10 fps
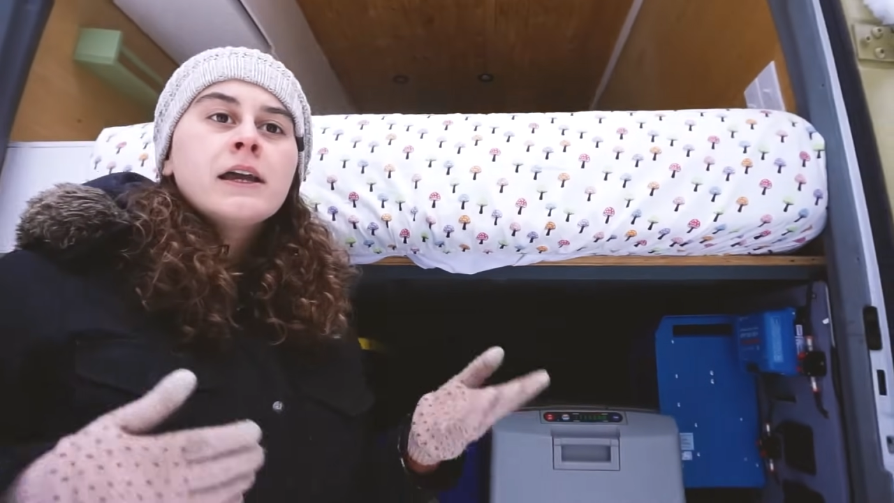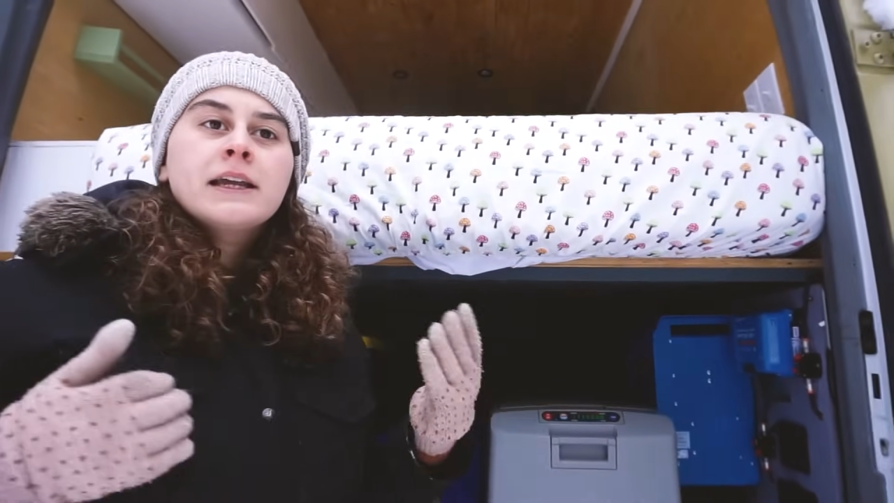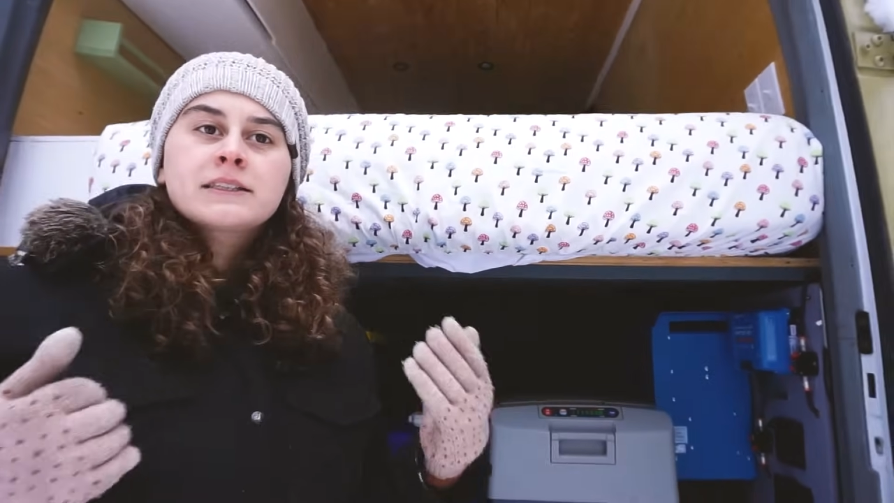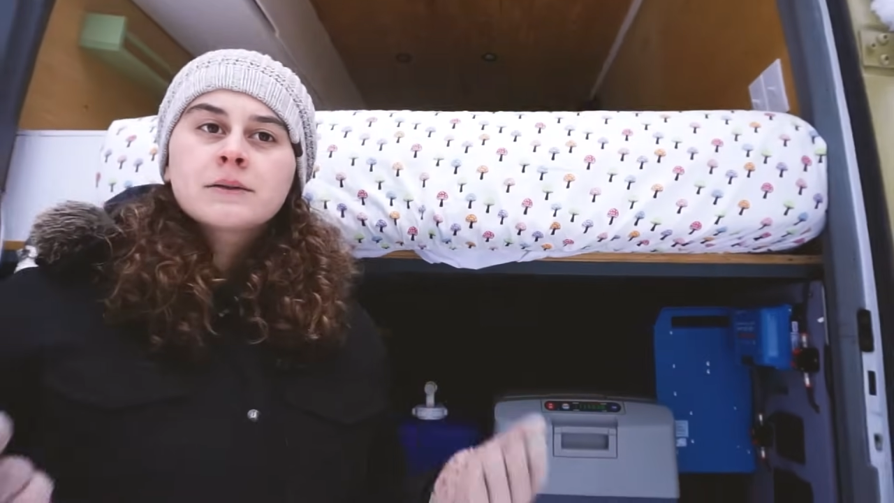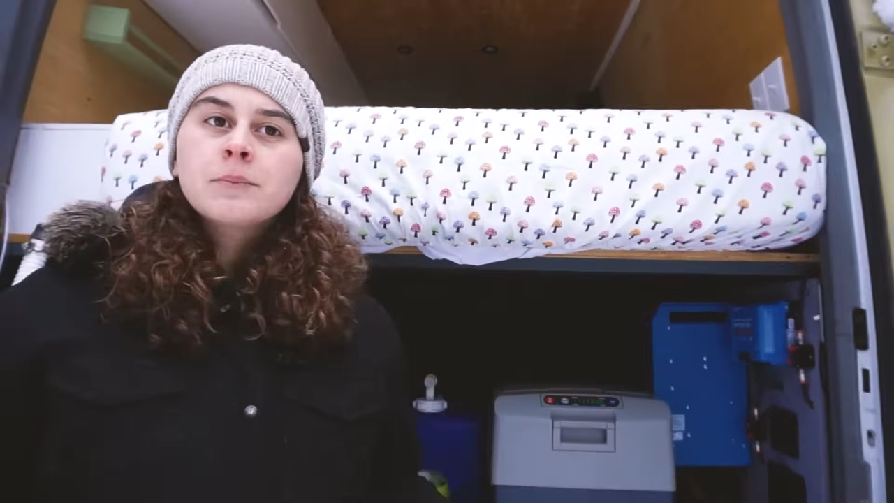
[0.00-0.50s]

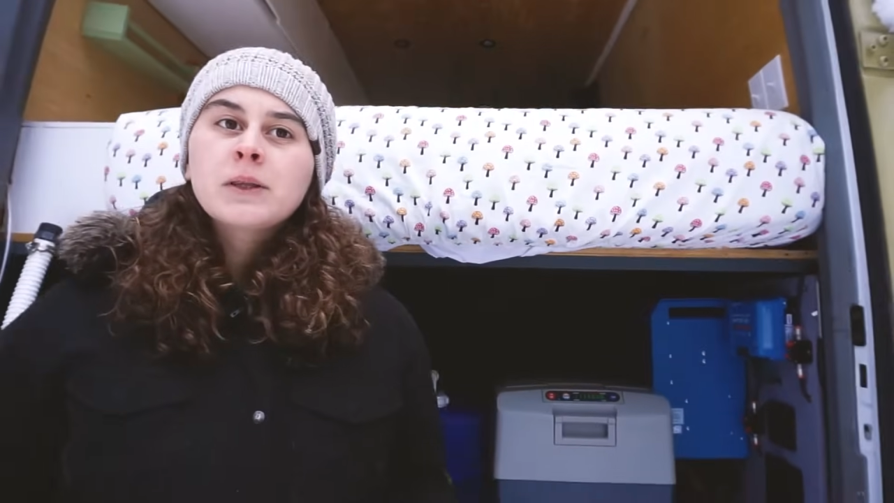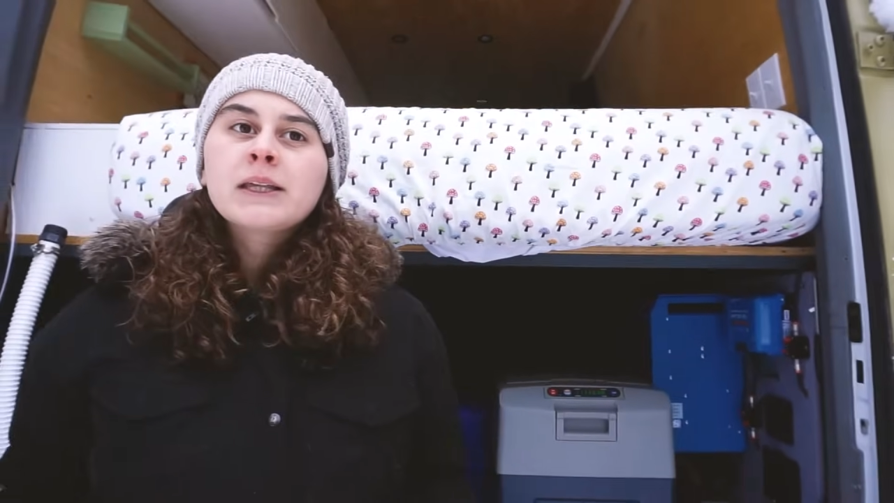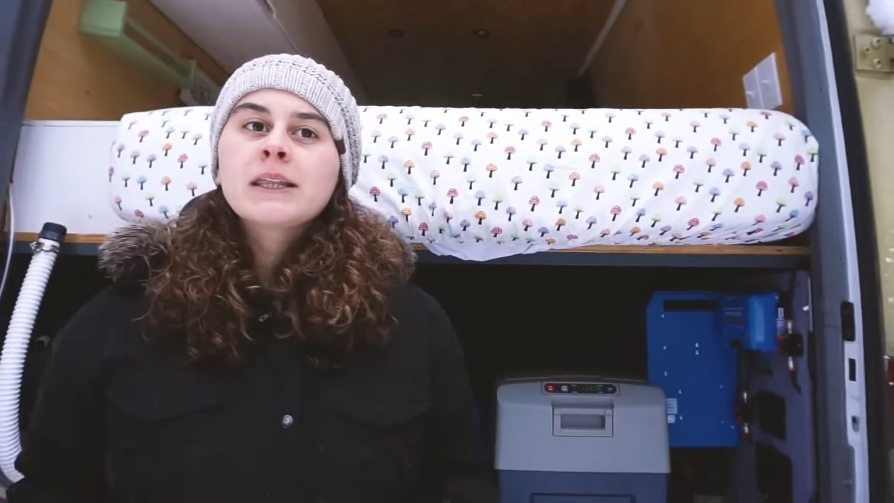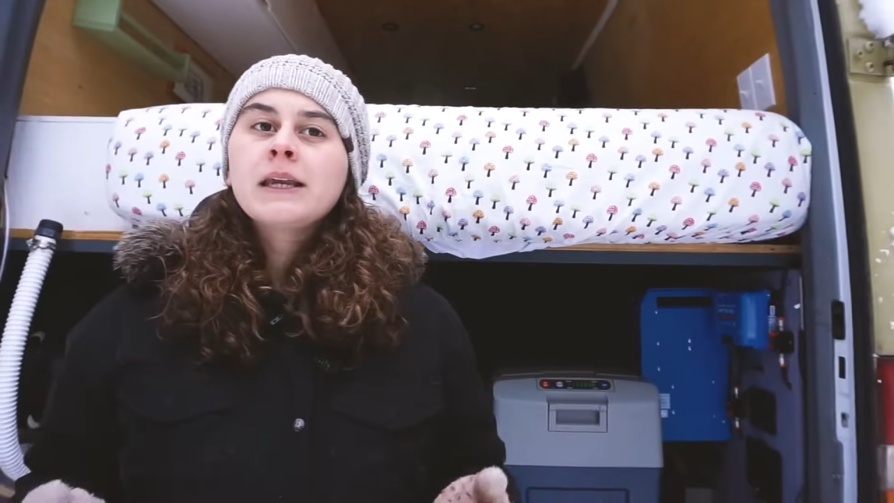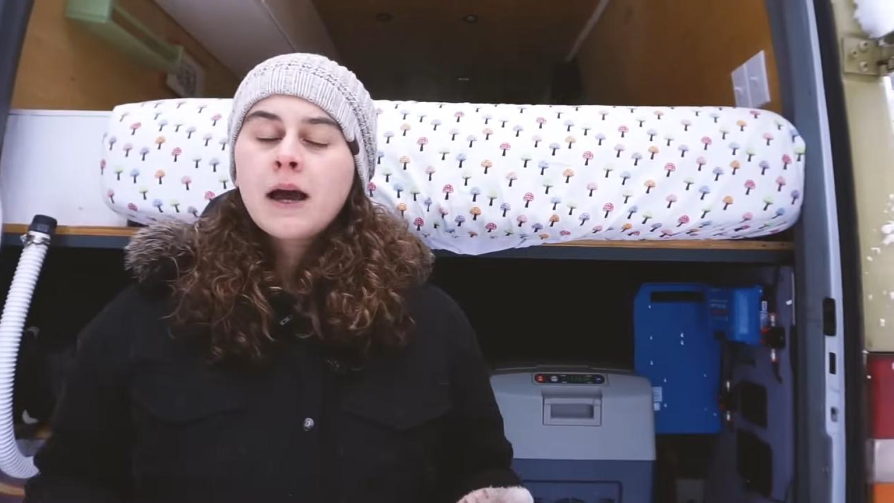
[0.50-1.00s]
it's
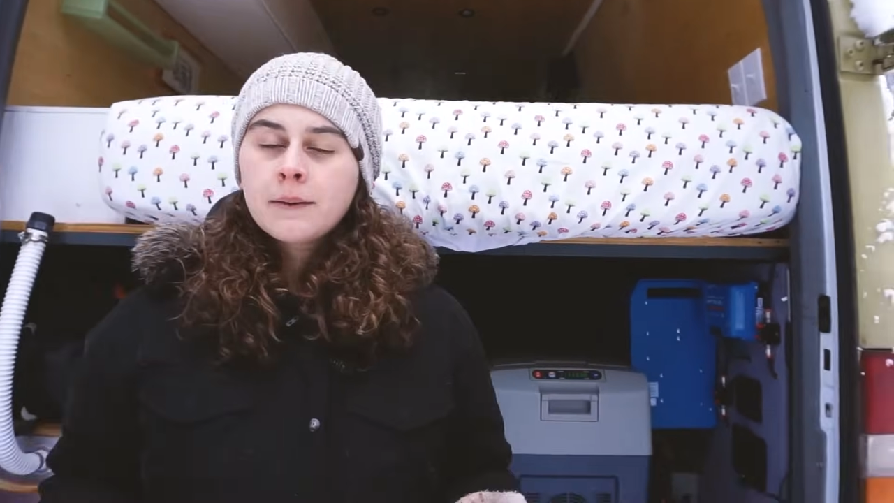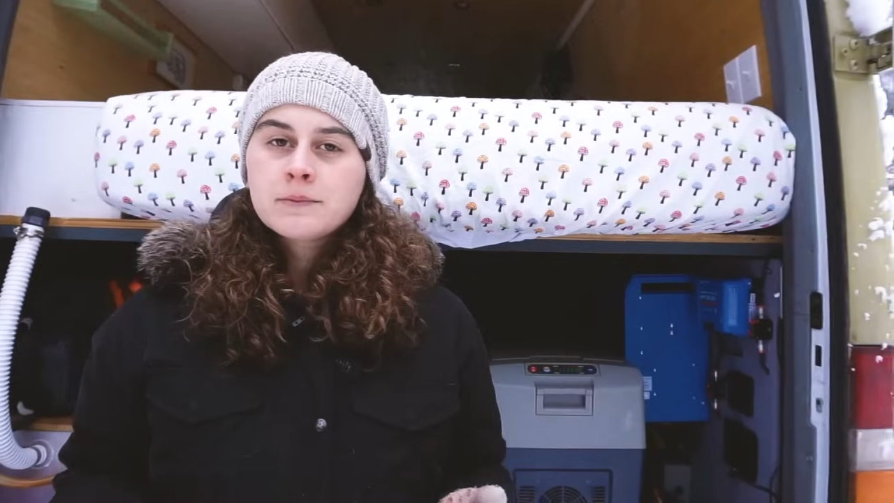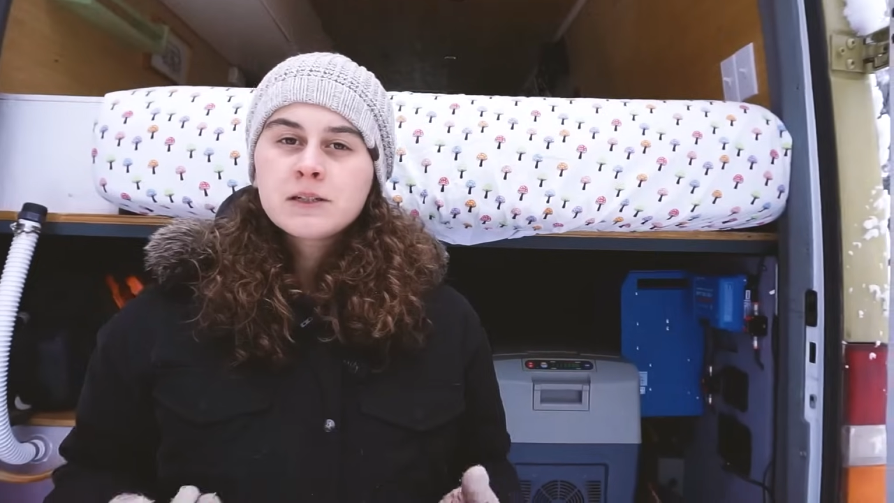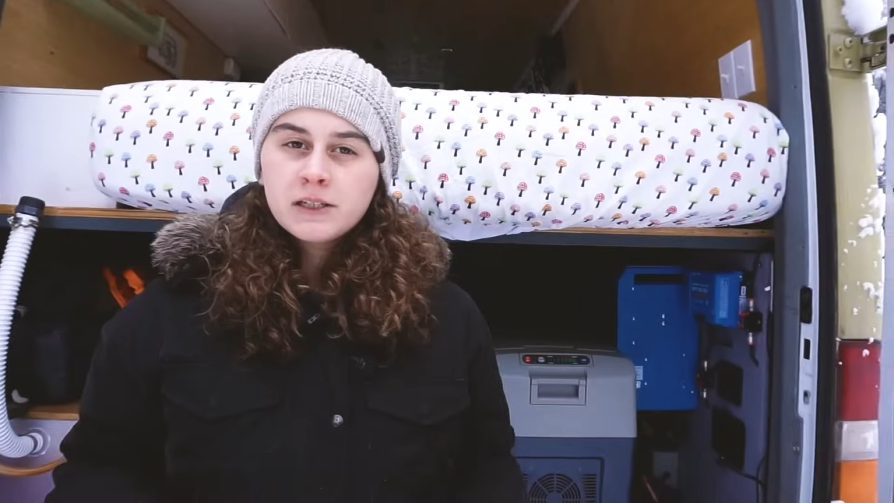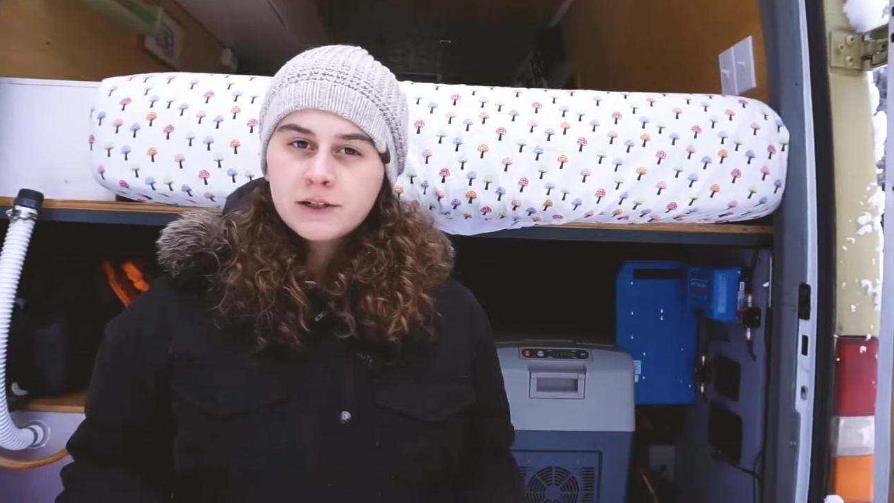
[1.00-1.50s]
completely up
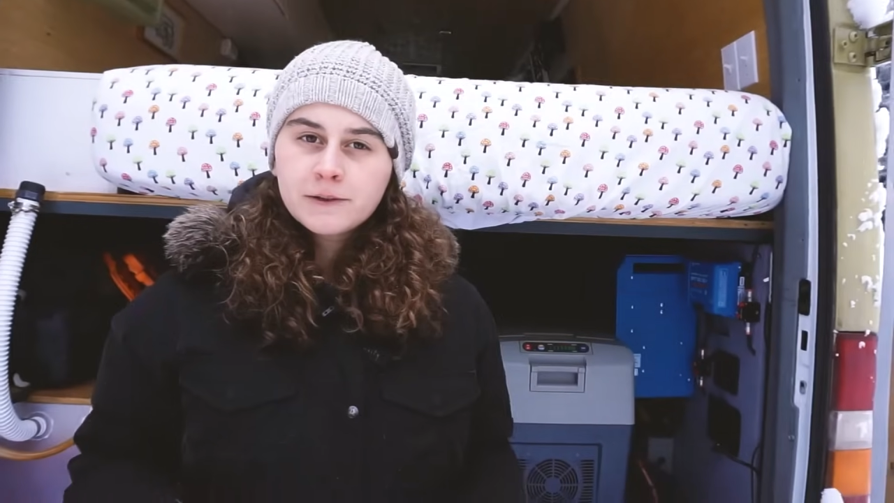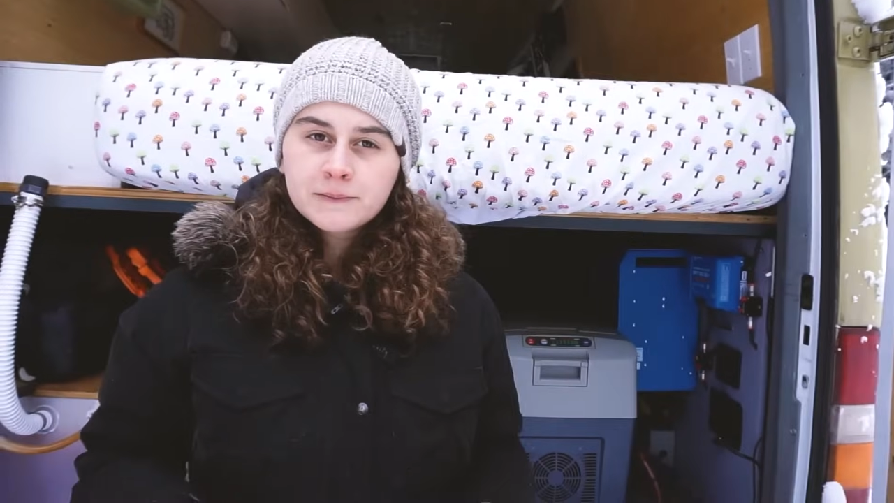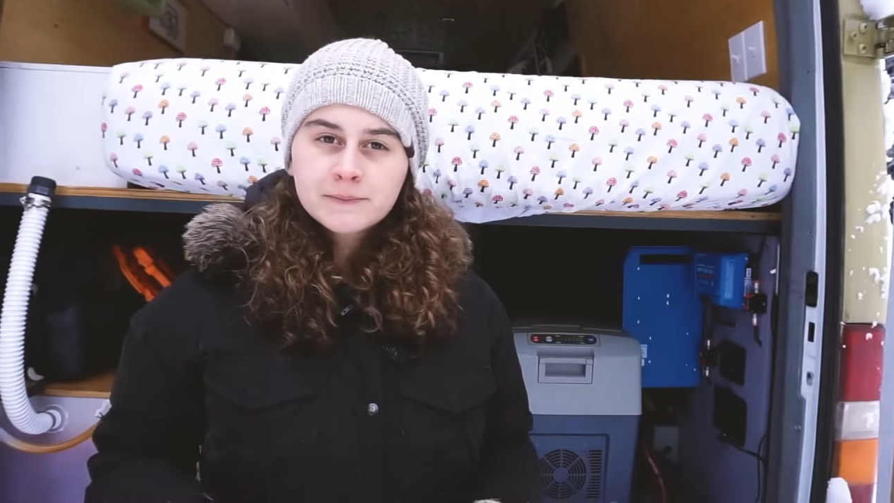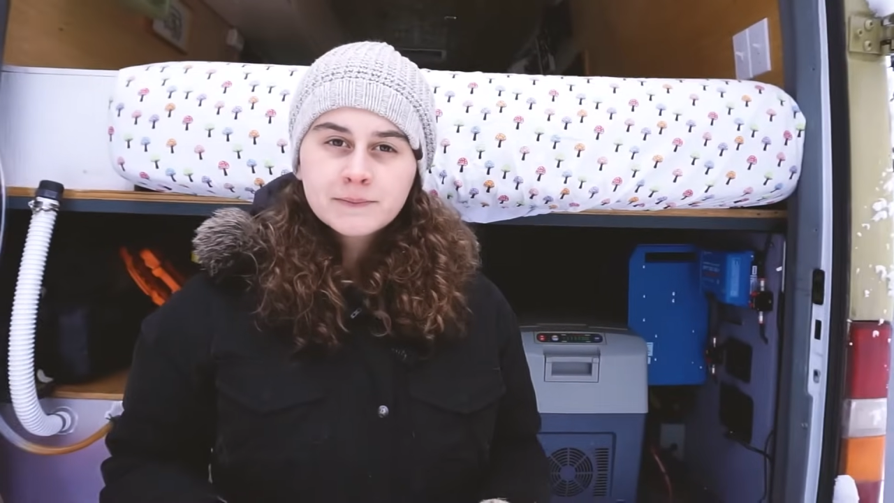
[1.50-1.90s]
to you.